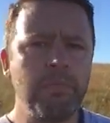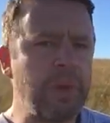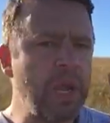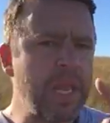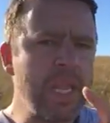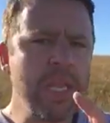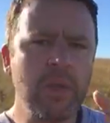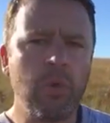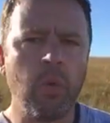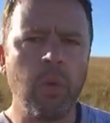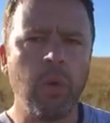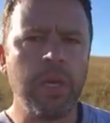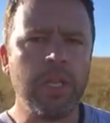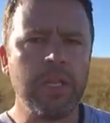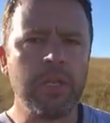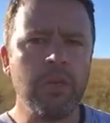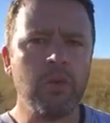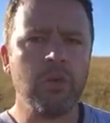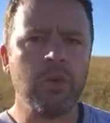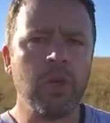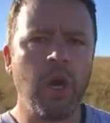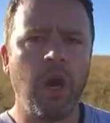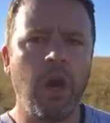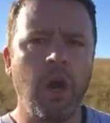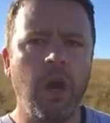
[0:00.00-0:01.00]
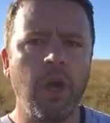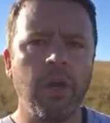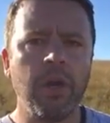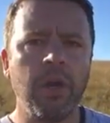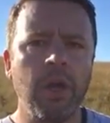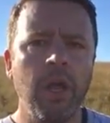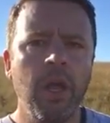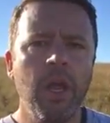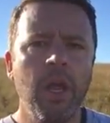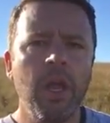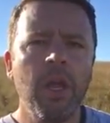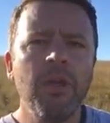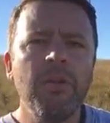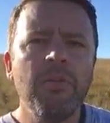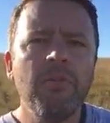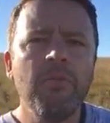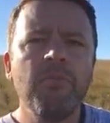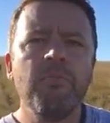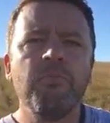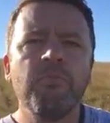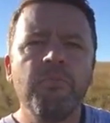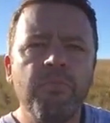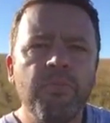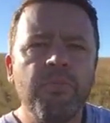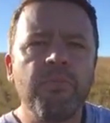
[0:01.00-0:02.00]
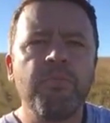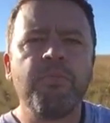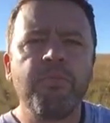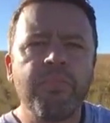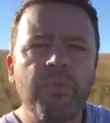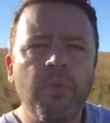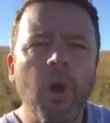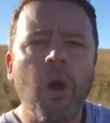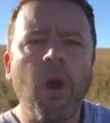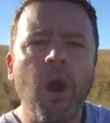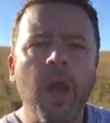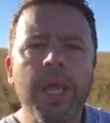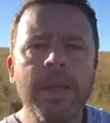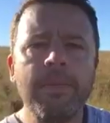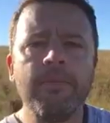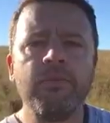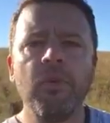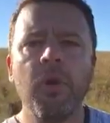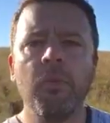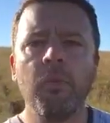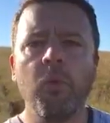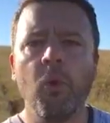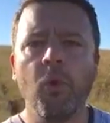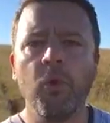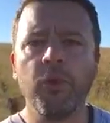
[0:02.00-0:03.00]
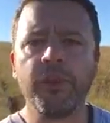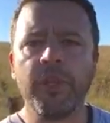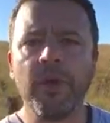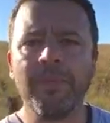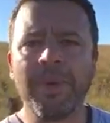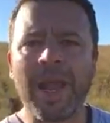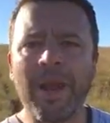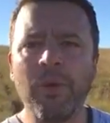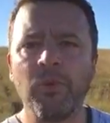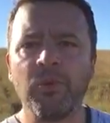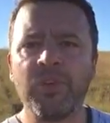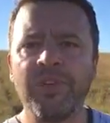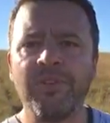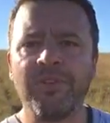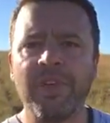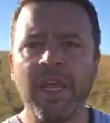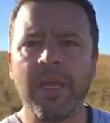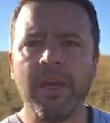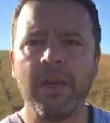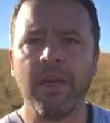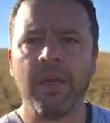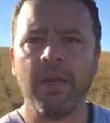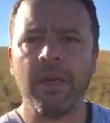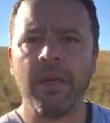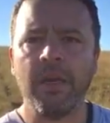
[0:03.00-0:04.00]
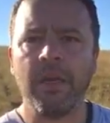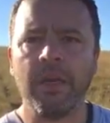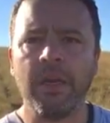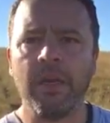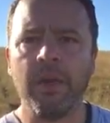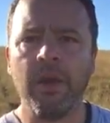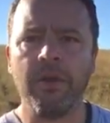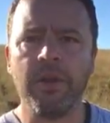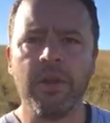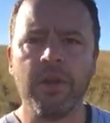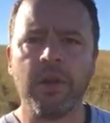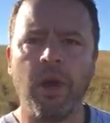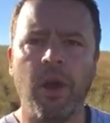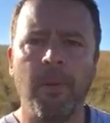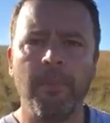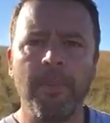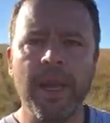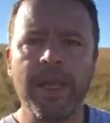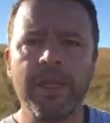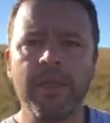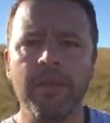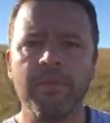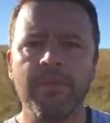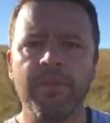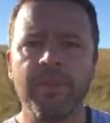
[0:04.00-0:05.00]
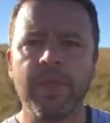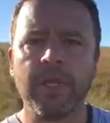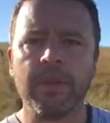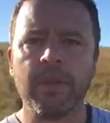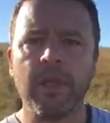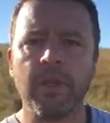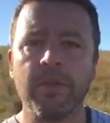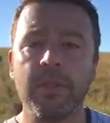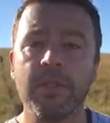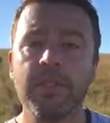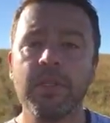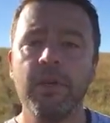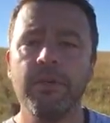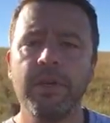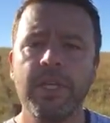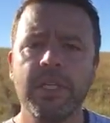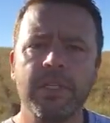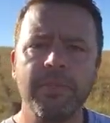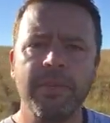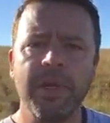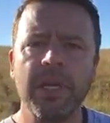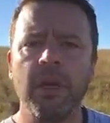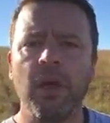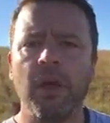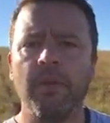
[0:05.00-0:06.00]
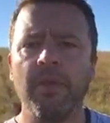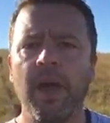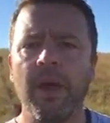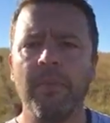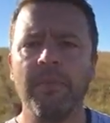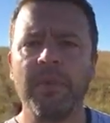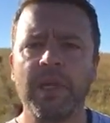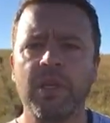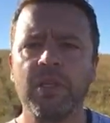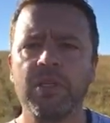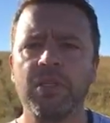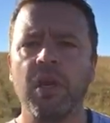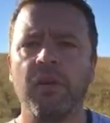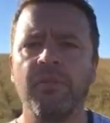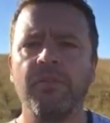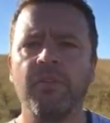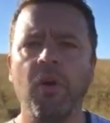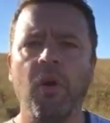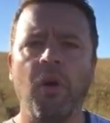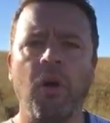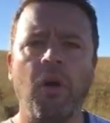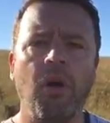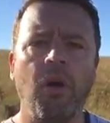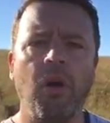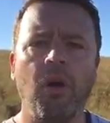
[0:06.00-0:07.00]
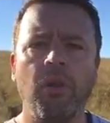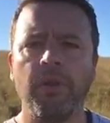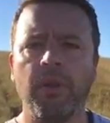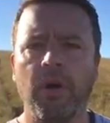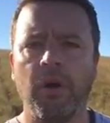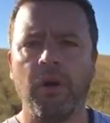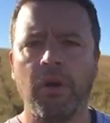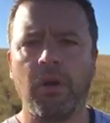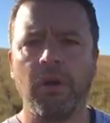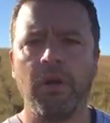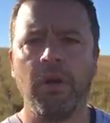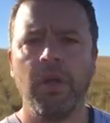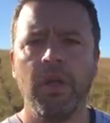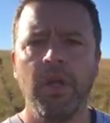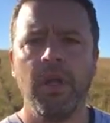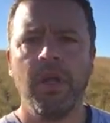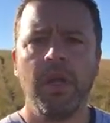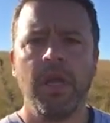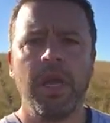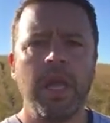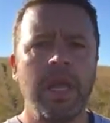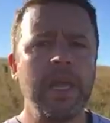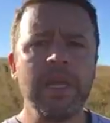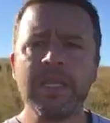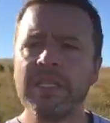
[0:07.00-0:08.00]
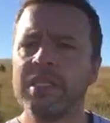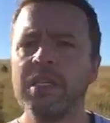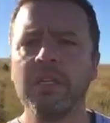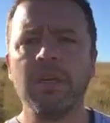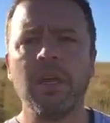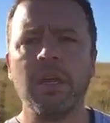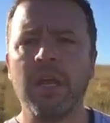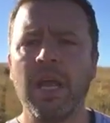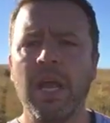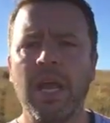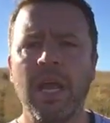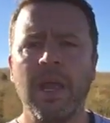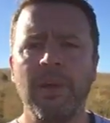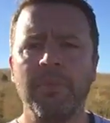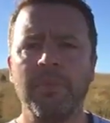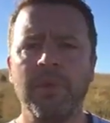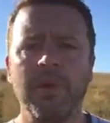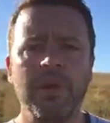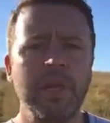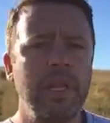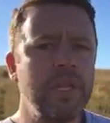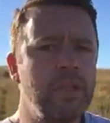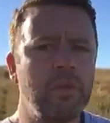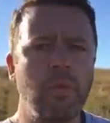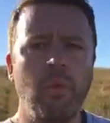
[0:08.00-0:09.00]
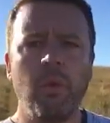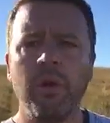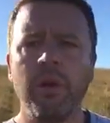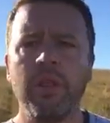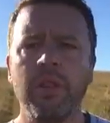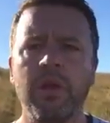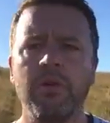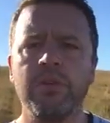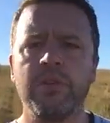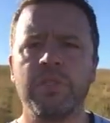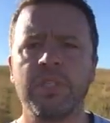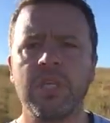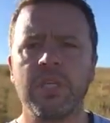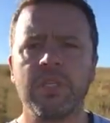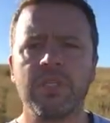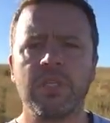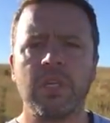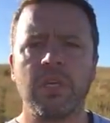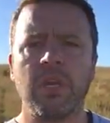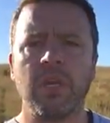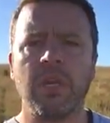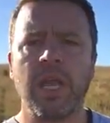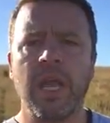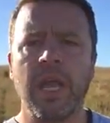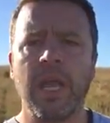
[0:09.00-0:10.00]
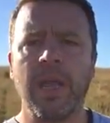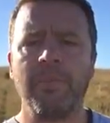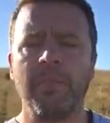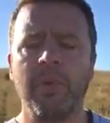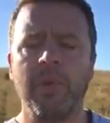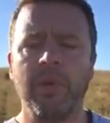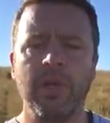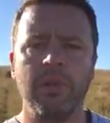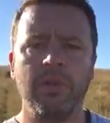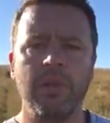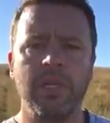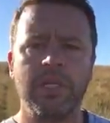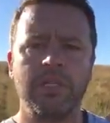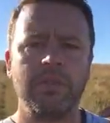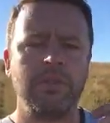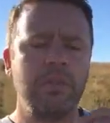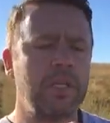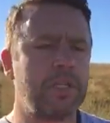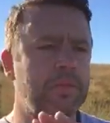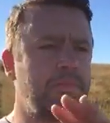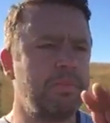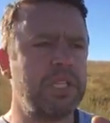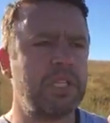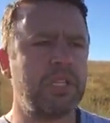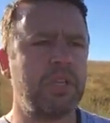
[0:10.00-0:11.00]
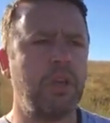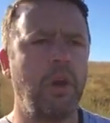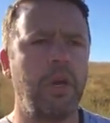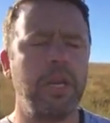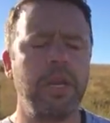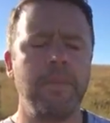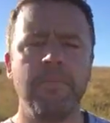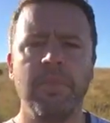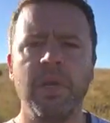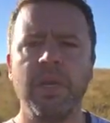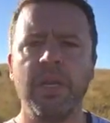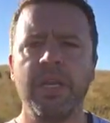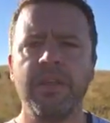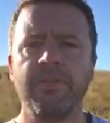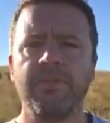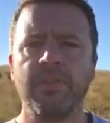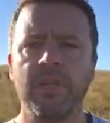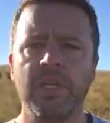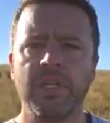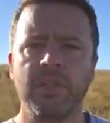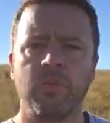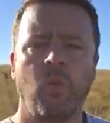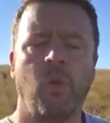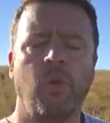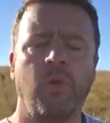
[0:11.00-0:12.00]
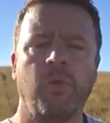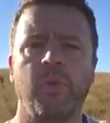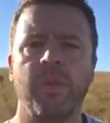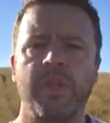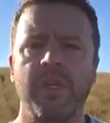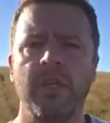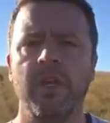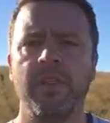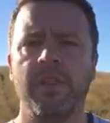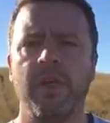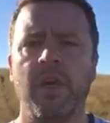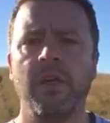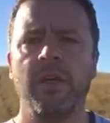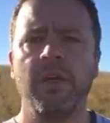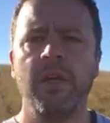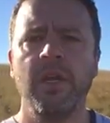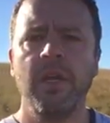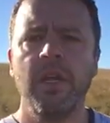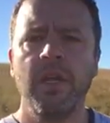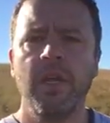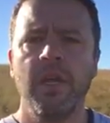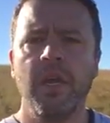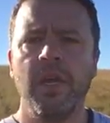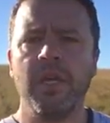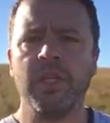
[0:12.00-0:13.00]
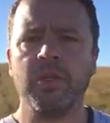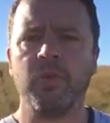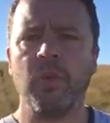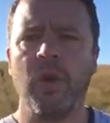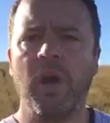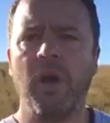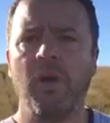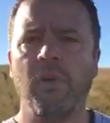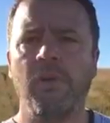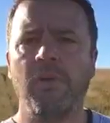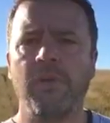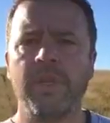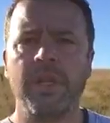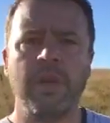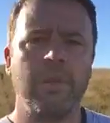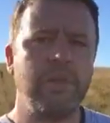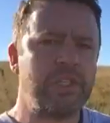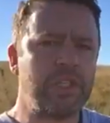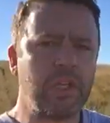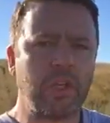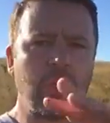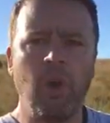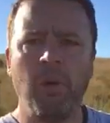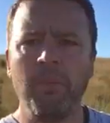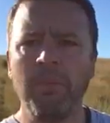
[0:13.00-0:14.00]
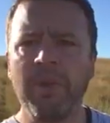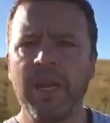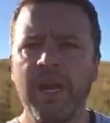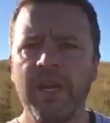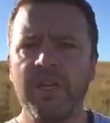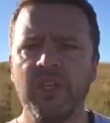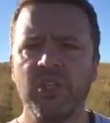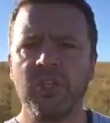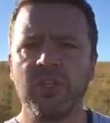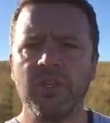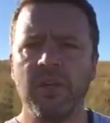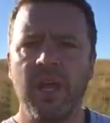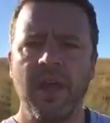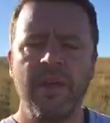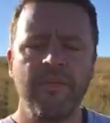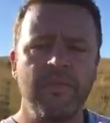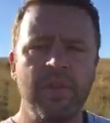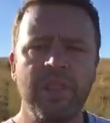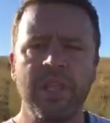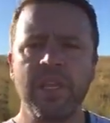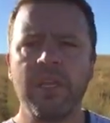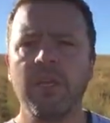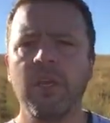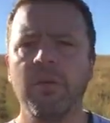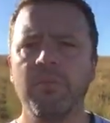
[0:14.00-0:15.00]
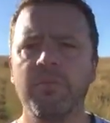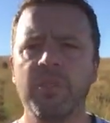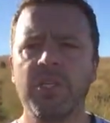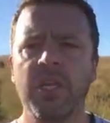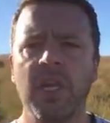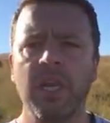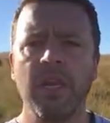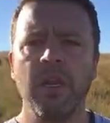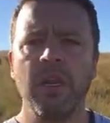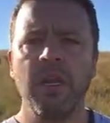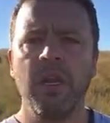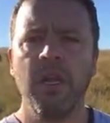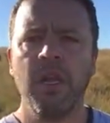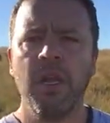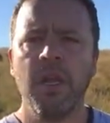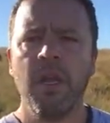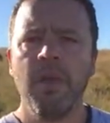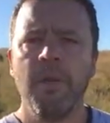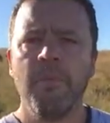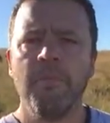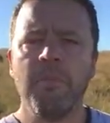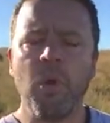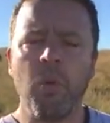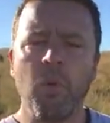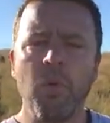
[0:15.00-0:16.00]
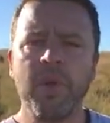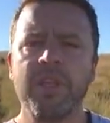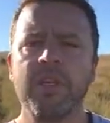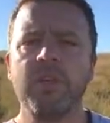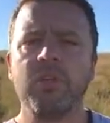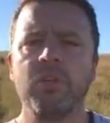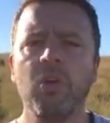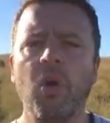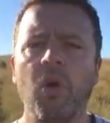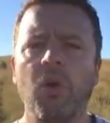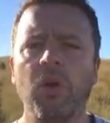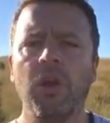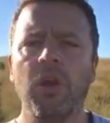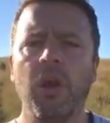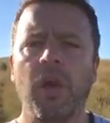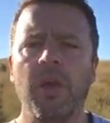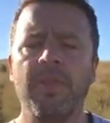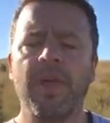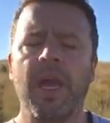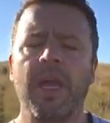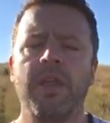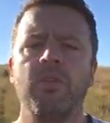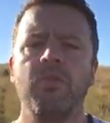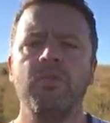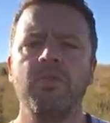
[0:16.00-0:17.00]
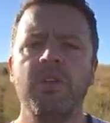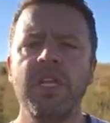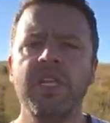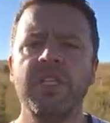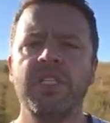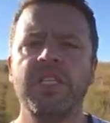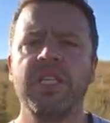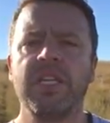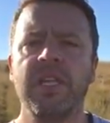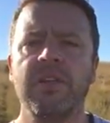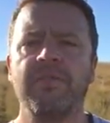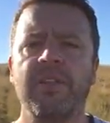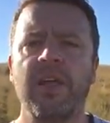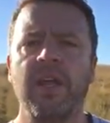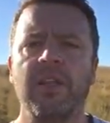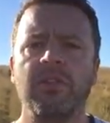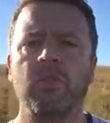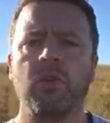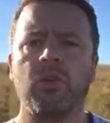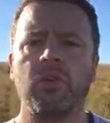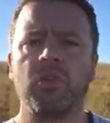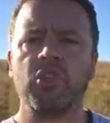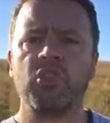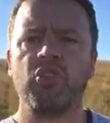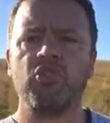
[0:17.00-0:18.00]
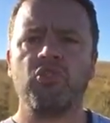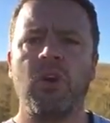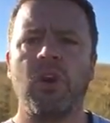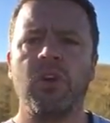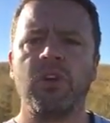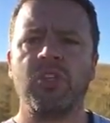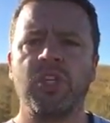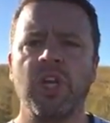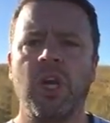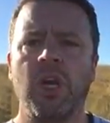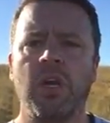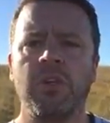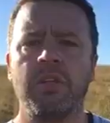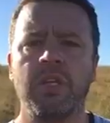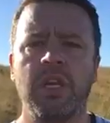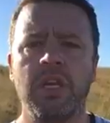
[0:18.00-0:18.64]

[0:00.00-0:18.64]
But equally, you can't bribe, reward them out of it. You know, you can't make them think that there's no need to be like that because I've got hot dog. It isn't going to happen. Neither one of those things are going to happen. And this misguided belief that it's one or the other as well. You know, it's a combination. Everything comes in. But with a dog like that, you need to give that dog structure.